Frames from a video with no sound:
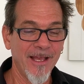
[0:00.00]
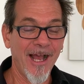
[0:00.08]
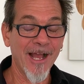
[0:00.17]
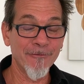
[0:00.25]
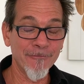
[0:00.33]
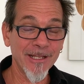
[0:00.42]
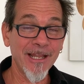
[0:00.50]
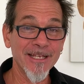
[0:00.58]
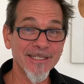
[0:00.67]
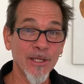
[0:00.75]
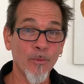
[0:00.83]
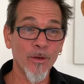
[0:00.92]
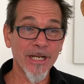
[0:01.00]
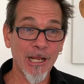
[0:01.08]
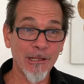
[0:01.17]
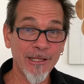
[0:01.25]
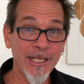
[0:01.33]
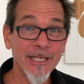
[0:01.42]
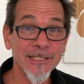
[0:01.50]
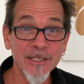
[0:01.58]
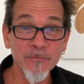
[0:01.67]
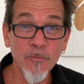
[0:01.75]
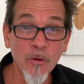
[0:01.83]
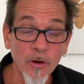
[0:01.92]
I realized that when I leaned
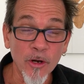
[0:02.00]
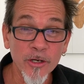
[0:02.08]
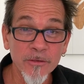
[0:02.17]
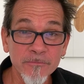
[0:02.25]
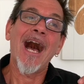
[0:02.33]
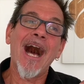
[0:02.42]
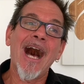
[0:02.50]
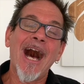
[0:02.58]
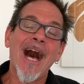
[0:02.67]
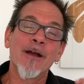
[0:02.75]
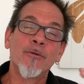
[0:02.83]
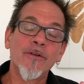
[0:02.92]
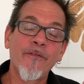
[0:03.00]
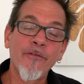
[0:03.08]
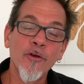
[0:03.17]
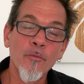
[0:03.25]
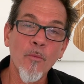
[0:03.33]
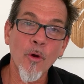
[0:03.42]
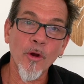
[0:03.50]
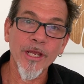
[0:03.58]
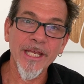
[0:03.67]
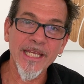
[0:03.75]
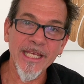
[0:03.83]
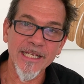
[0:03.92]
in more, I would feel more
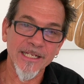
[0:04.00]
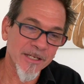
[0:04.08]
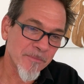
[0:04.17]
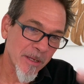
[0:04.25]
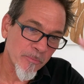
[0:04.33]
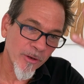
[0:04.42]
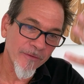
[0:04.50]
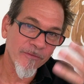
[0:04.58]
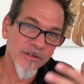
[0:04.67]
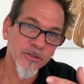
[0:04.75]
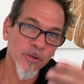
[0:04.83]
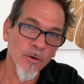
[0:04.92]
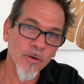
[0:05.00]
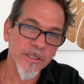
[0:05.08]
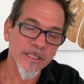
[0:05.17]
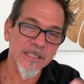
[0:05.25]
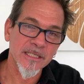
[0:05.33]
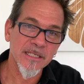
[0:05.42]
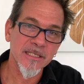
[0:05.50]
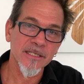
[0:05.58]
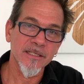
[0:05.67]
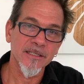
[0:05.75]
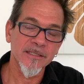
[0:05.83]
heat in my prefrontal cortex.